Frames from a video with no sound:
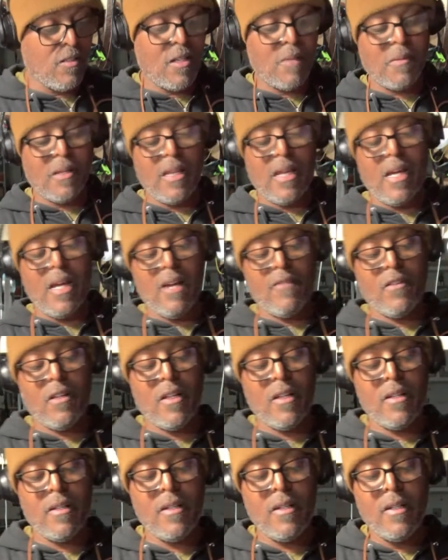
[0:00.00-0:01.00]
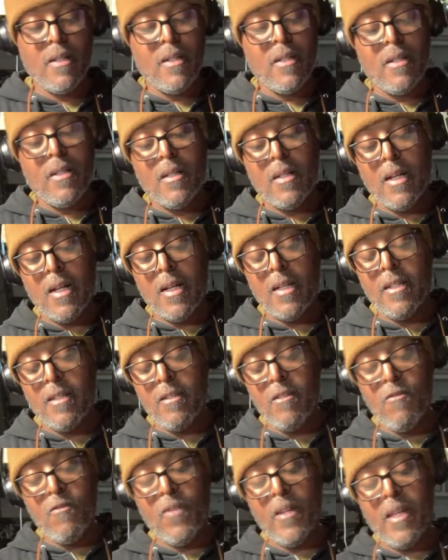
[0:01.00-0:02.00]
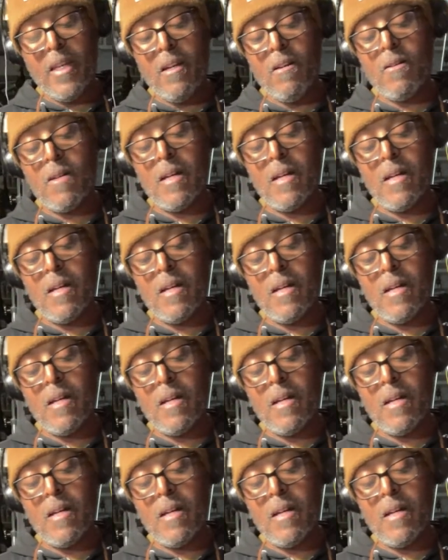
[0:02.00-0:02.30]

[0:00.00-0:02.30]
I'm gonna have a new video